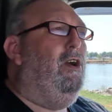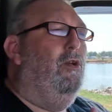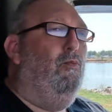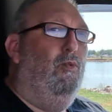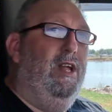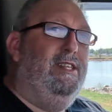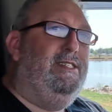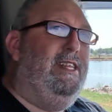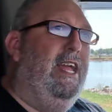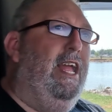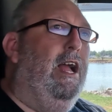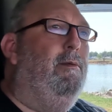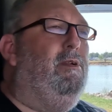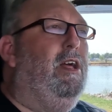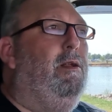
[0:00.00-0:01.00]
On Wednesday,
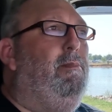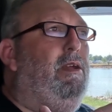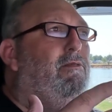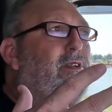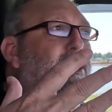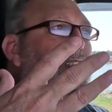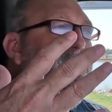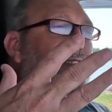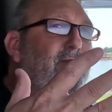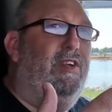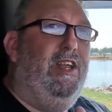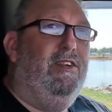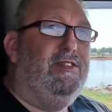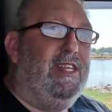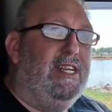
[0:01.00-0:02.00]
I'm going to be releasing
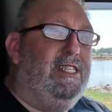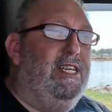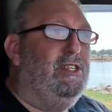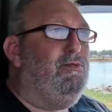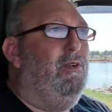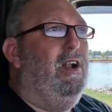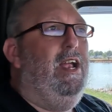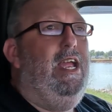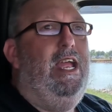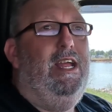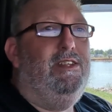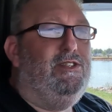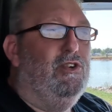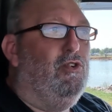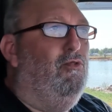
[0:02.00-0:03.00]
videos like this where I
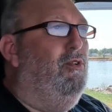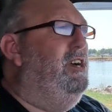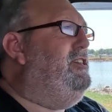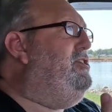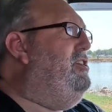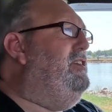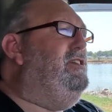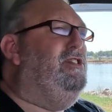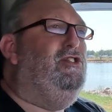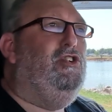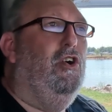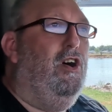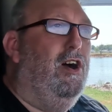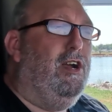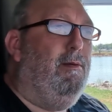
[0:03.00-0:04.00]
answer questions and
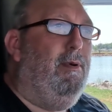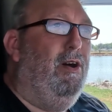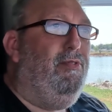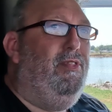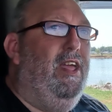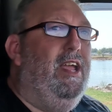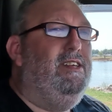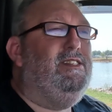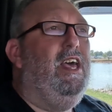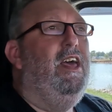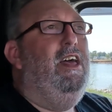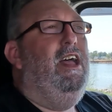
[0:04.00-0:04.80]
talk about things.